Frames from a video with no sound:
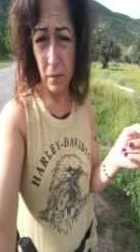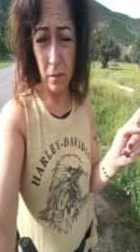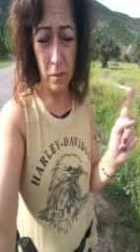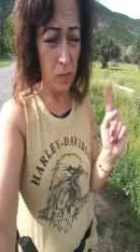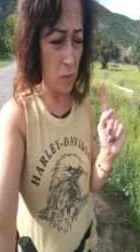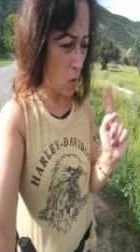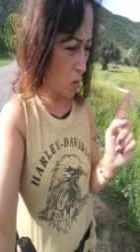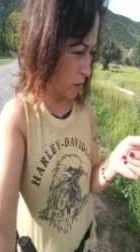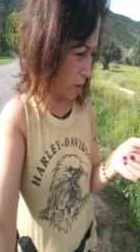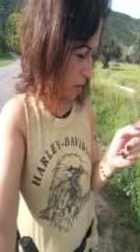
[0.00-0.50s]

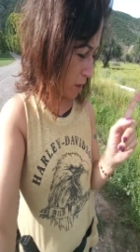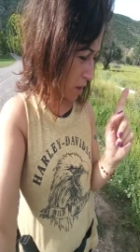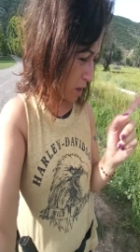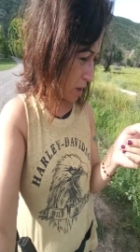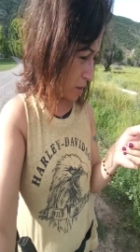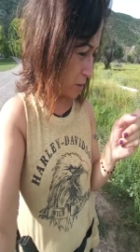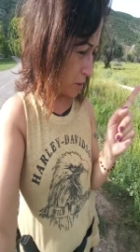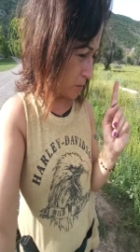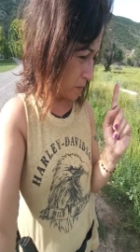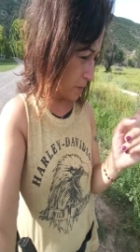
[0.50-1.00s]
No, you're
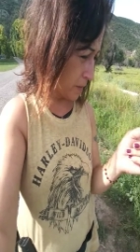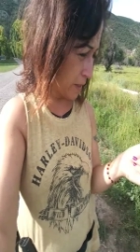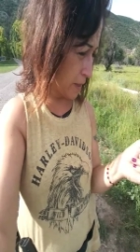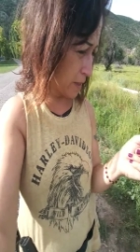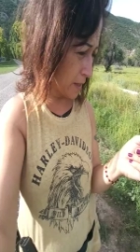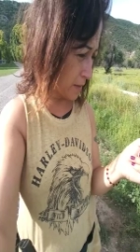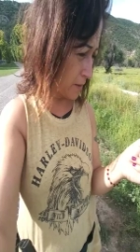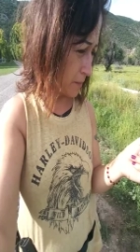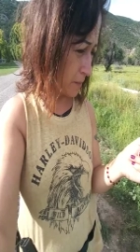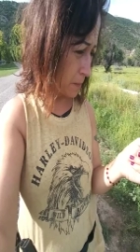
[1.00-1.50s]
not doing
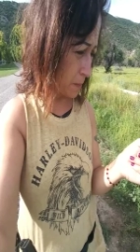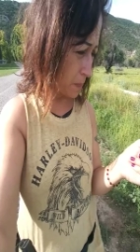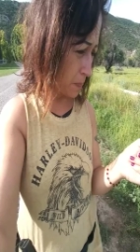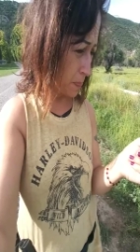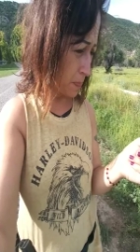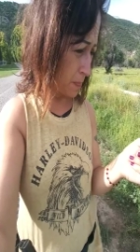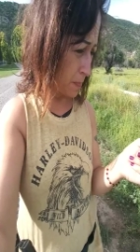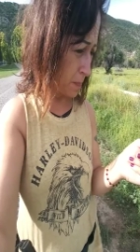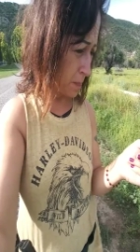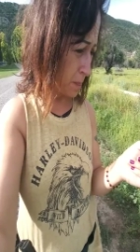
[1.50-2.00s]
that.
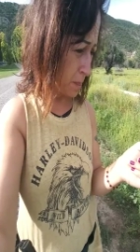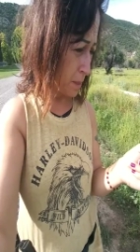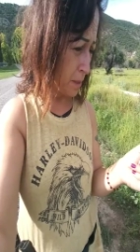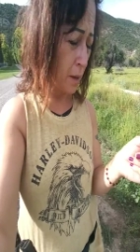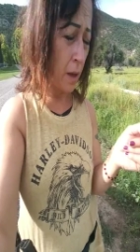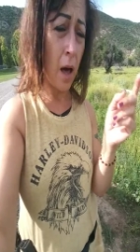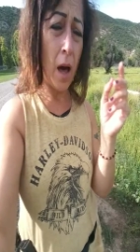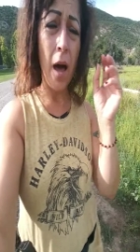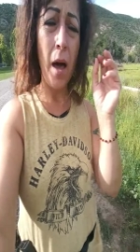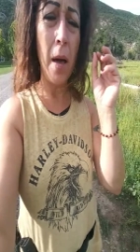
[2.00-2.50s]

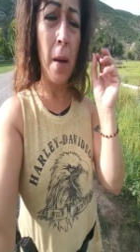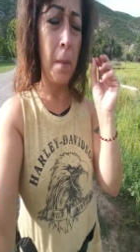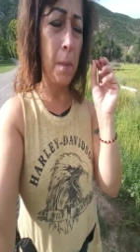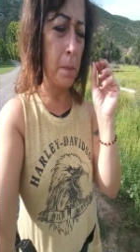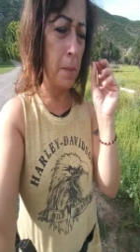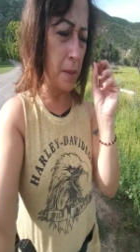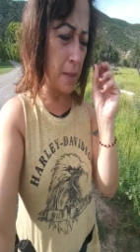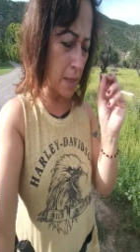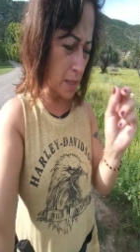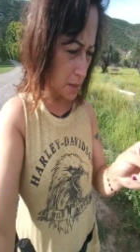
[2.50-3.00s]
I am
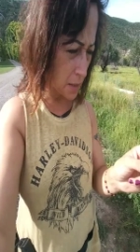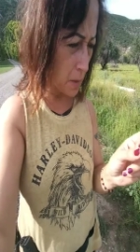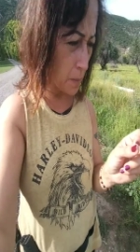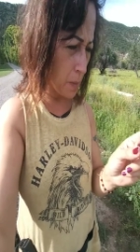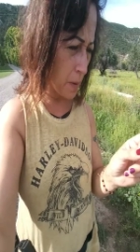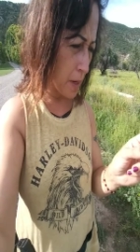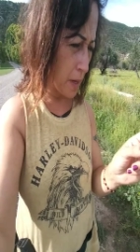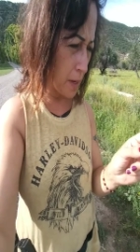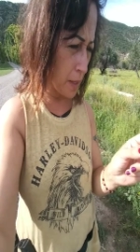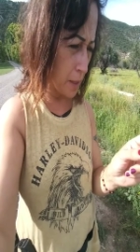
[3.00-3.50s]

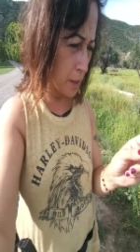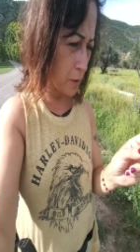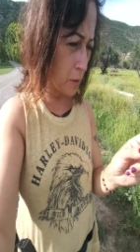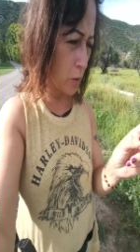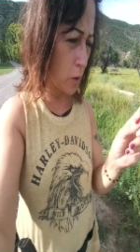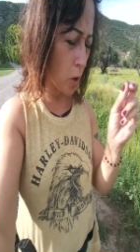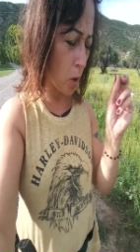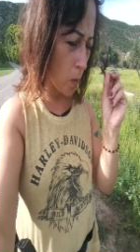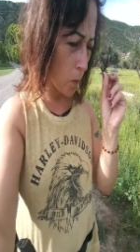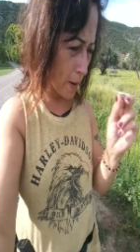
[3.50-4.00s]
disciplining you,
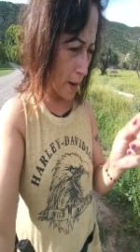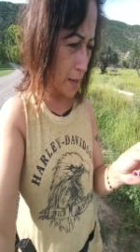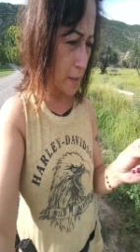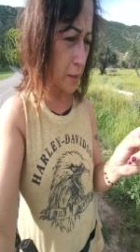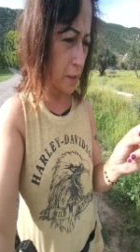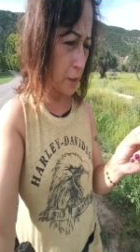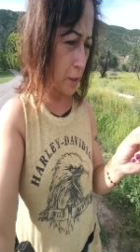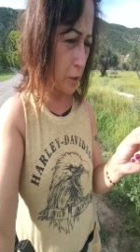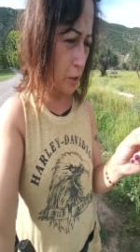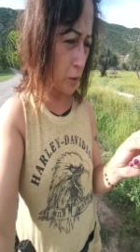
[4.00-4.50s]

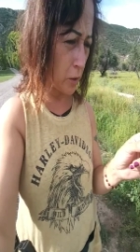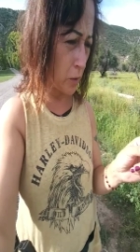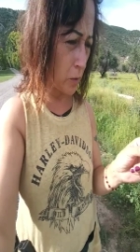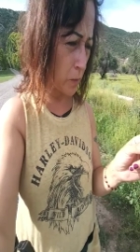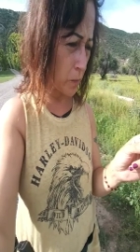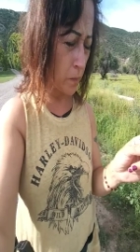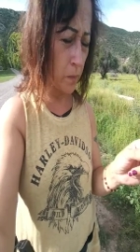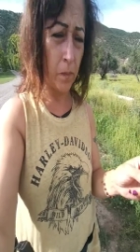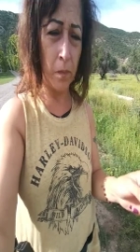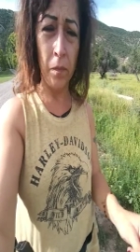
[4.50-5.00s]
correcting
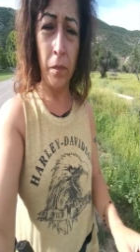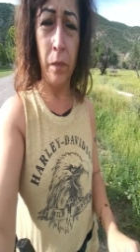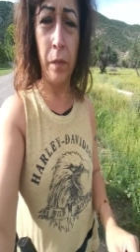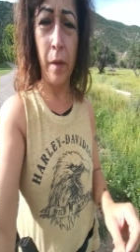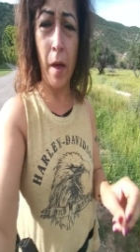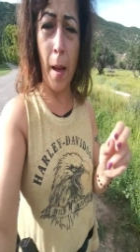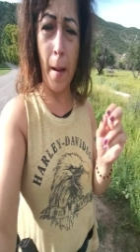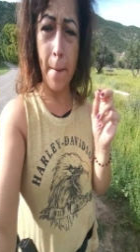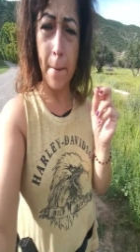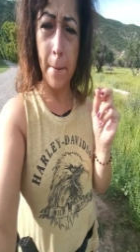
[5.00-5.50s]
you,
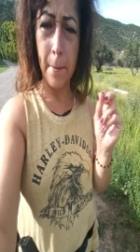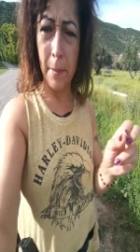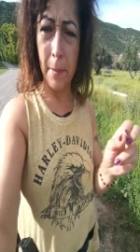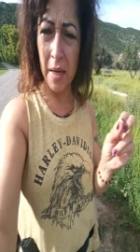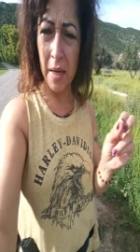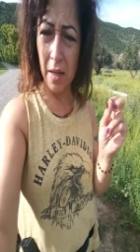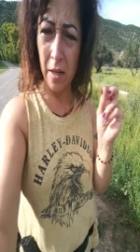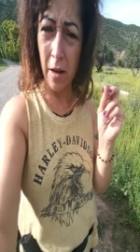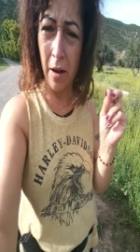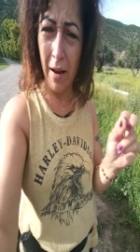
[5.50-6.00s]
not
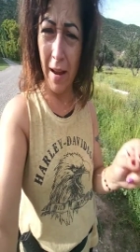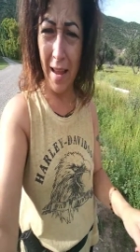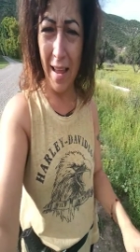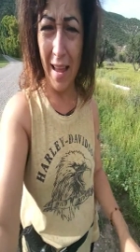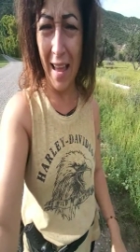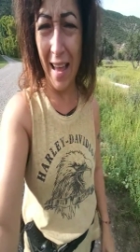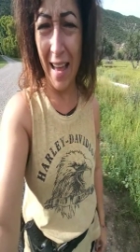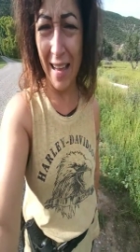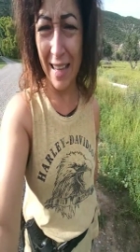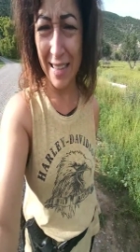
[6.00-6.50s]
beating your
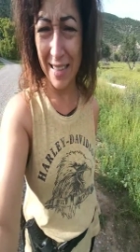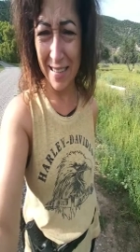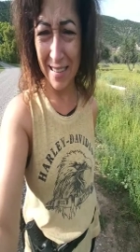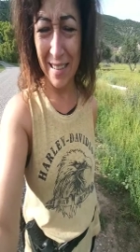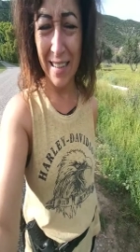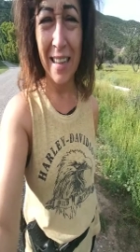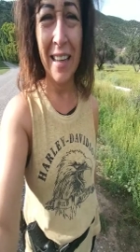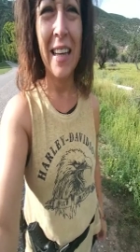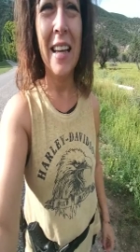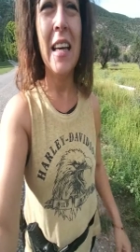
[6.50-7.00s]
ass.
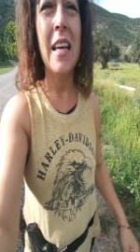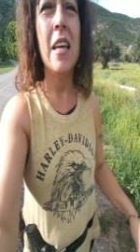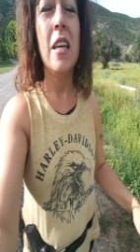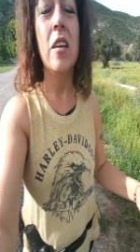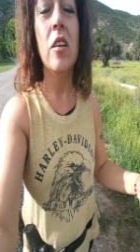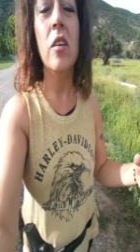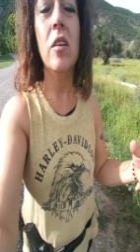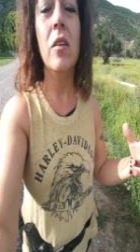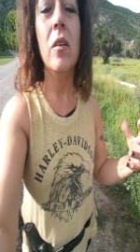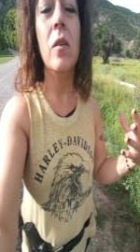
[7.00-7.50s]

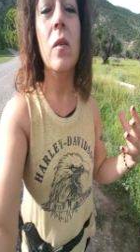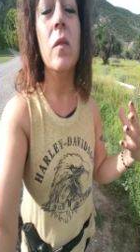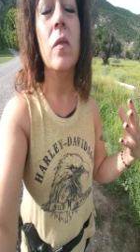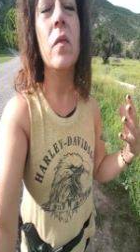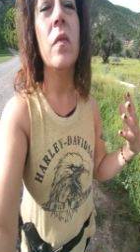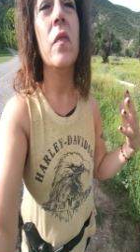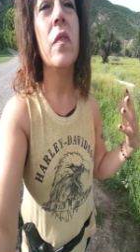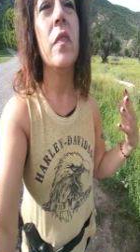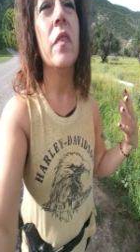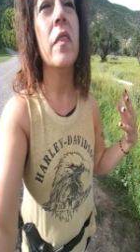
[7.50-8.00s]
You know,
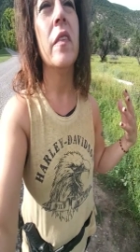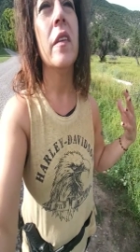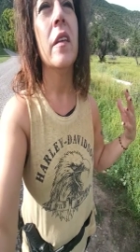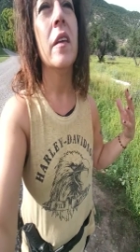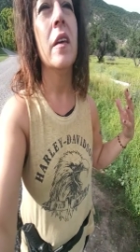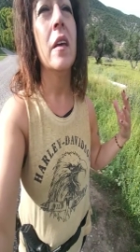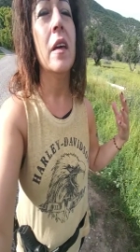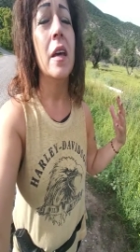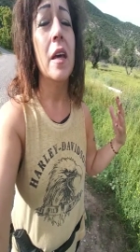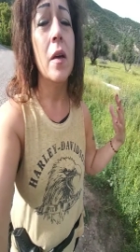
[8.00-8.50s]

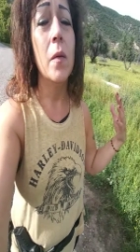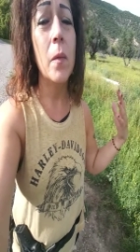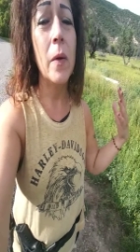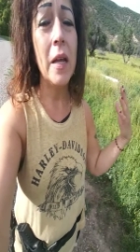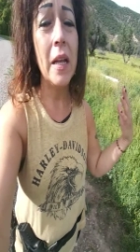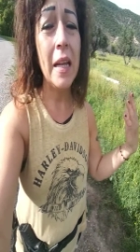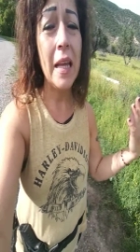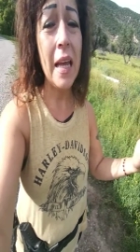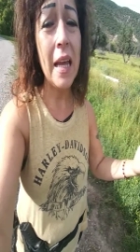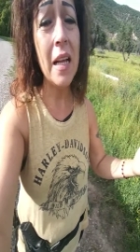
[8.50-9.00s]
and
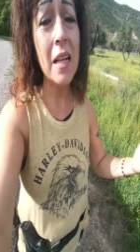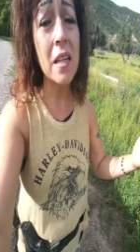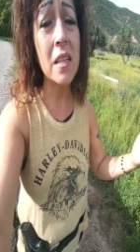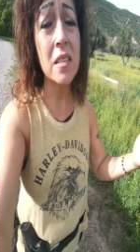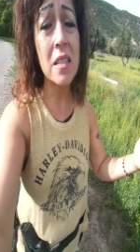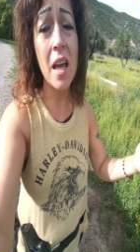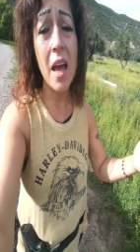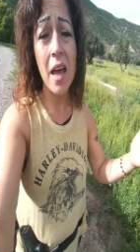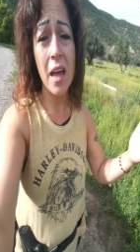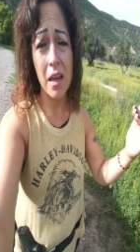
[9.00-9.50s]
we need to
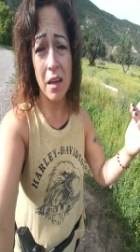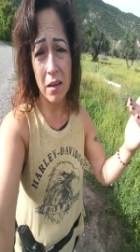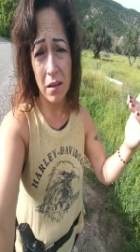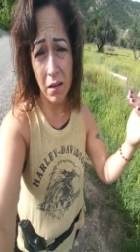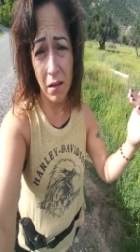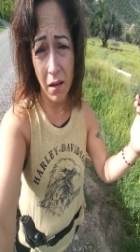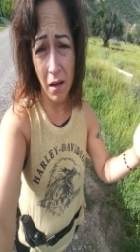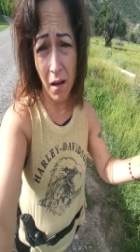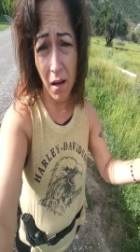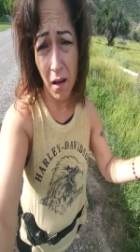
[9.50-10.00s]
take
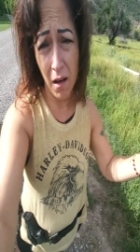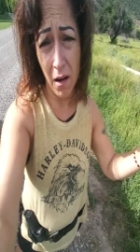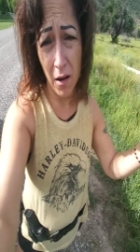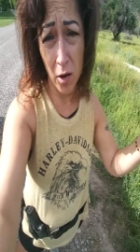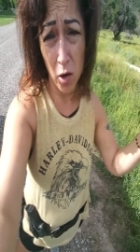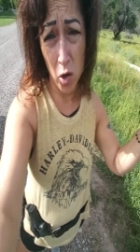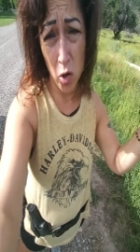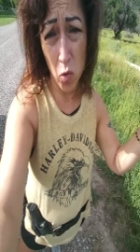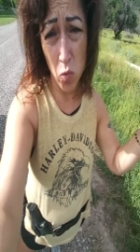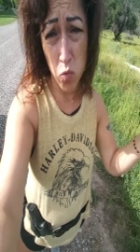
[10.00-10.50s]
our
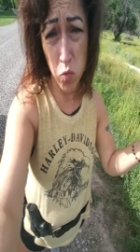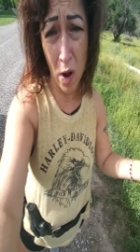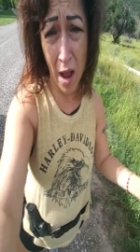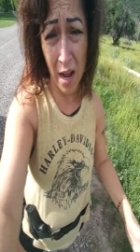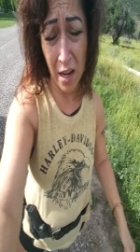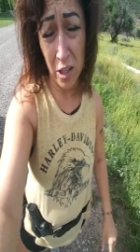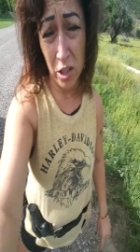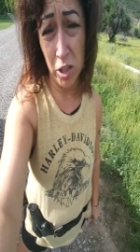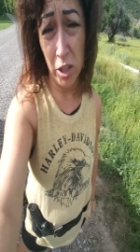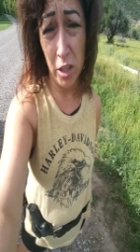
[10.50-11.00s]

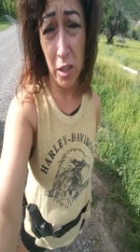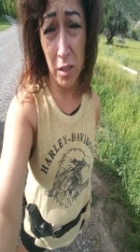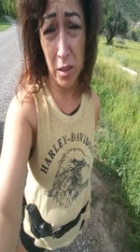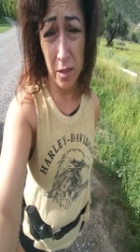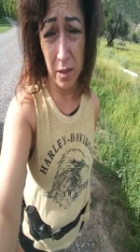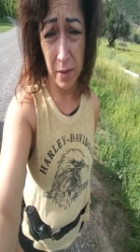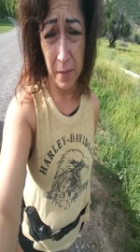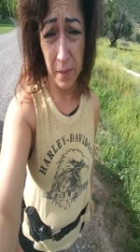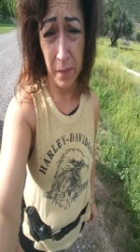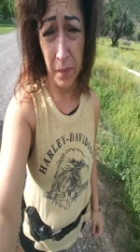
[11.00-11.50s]

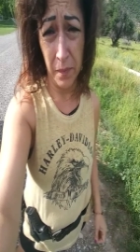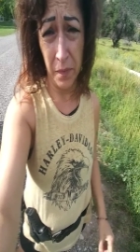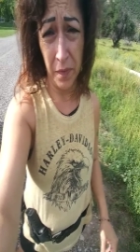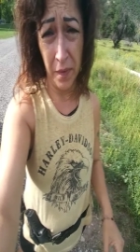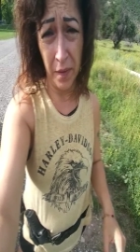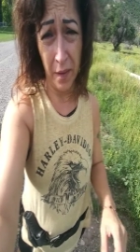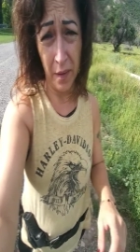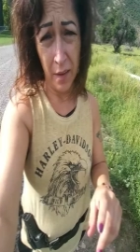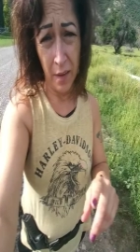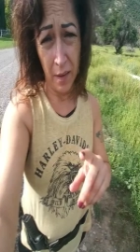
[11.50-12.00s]
corrections.
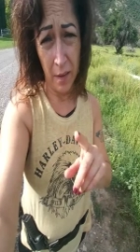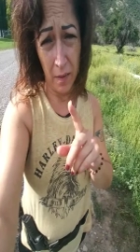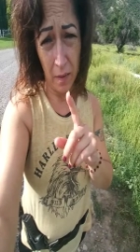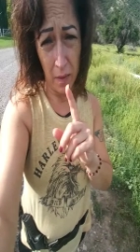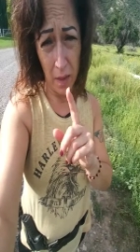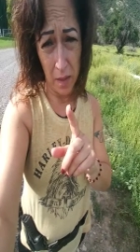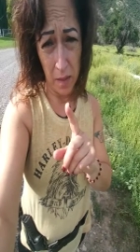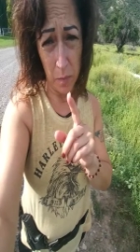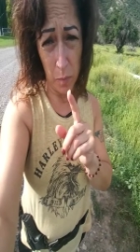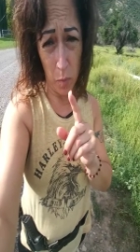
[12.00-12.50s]

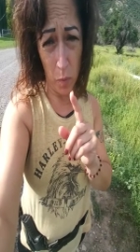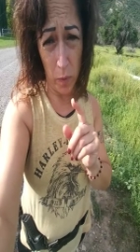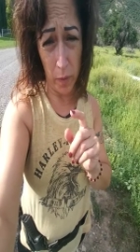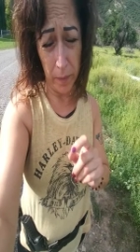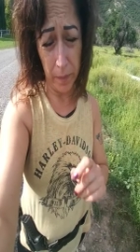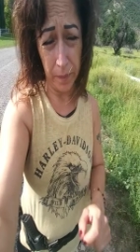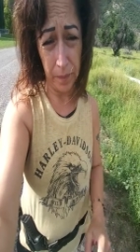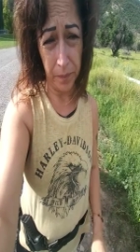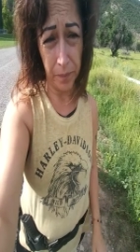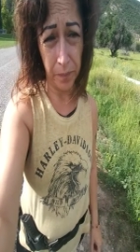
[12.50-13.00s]
That's important.